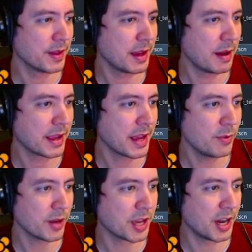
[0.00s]
I kind of
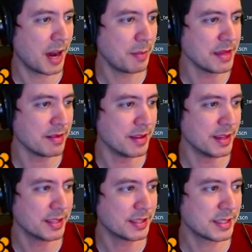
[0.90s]
want to copy
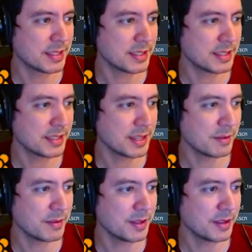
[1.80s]
this
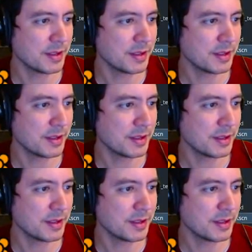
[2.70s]
segment.